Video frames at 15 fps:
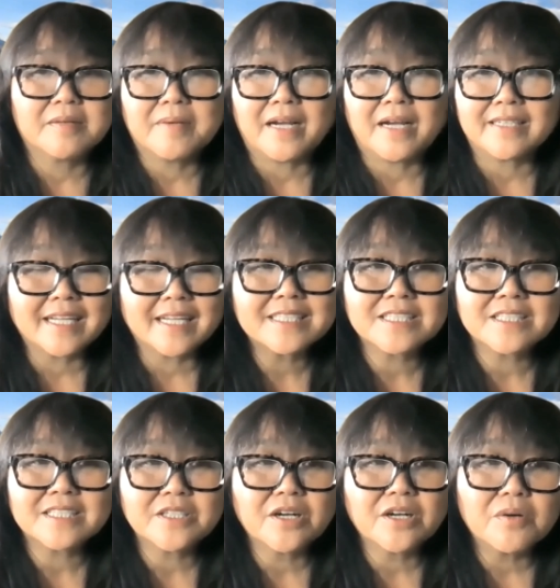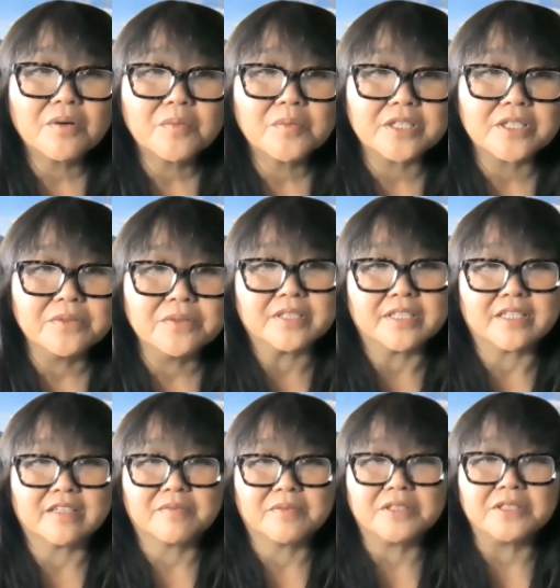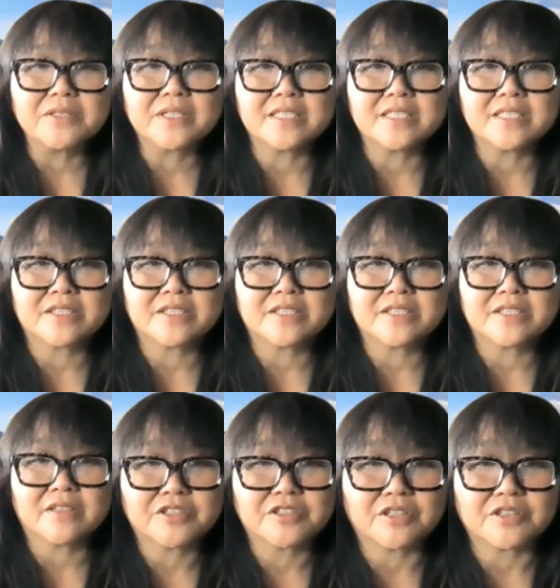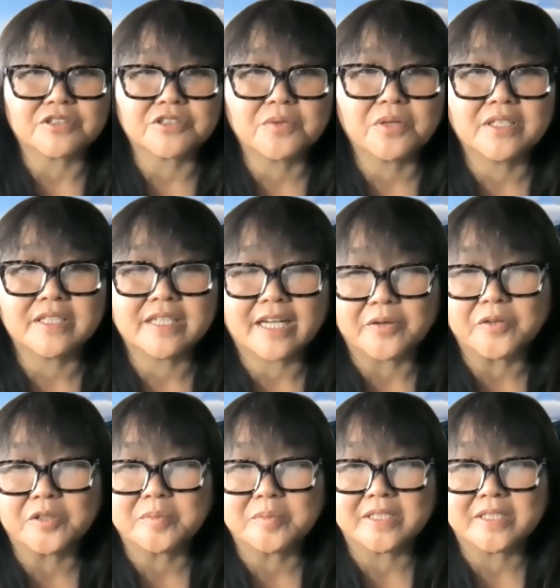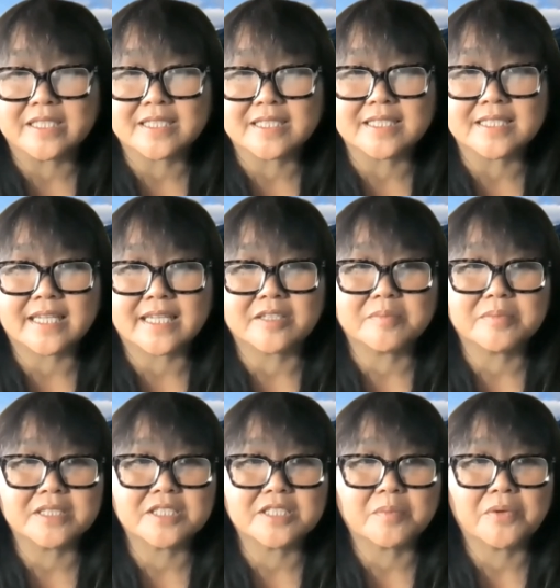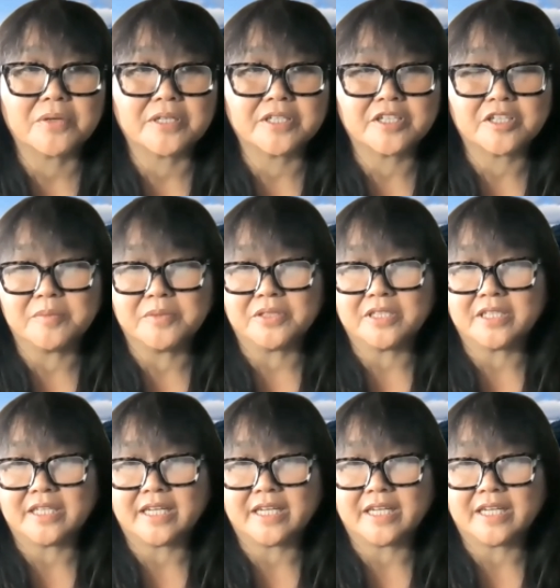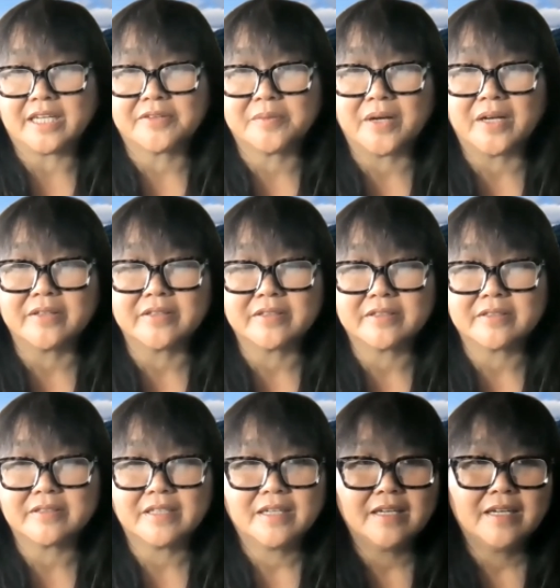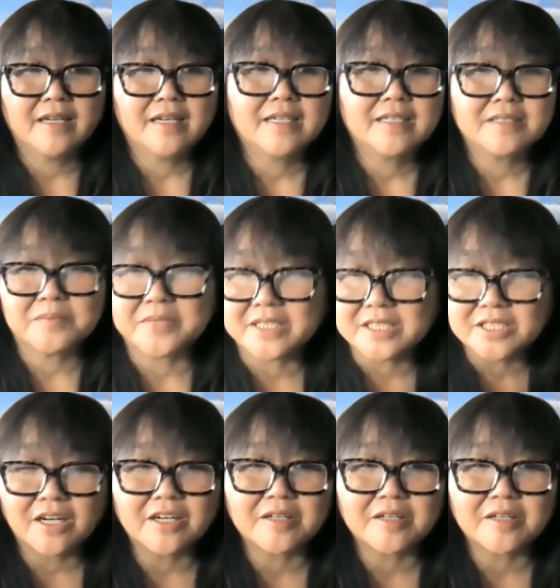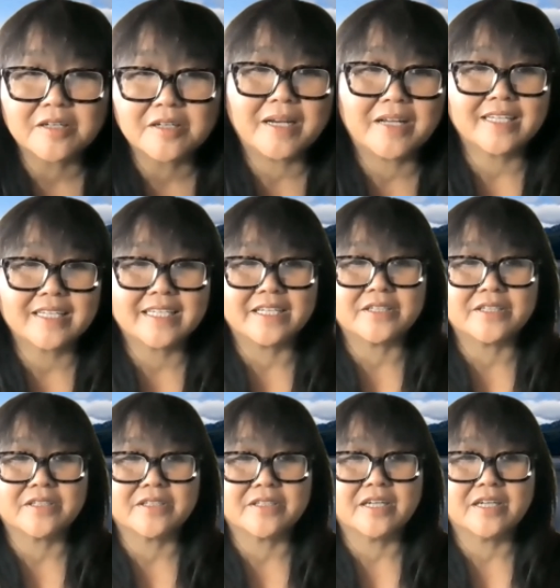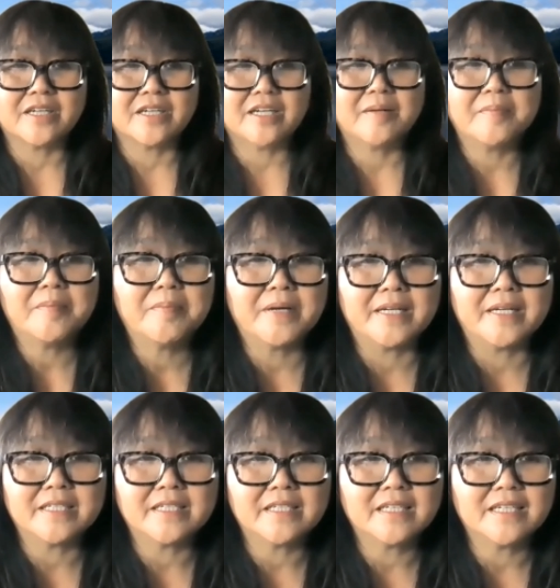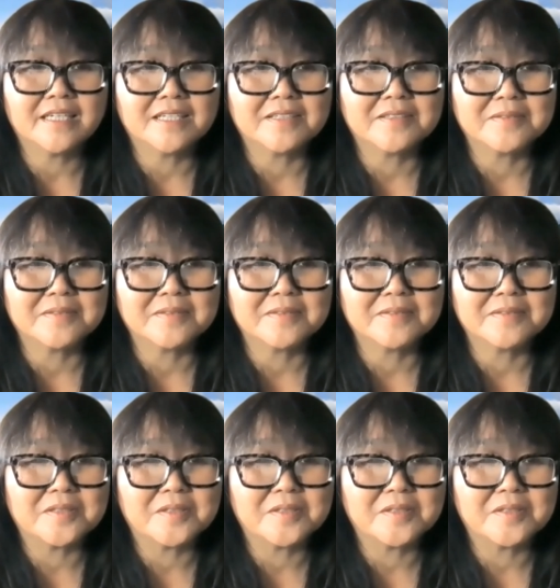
Um, I'd like to know what you think of when you consider infrastructure as well and equitably and sustainably supporting community health and wealth. We can talk about that later, um, but uh,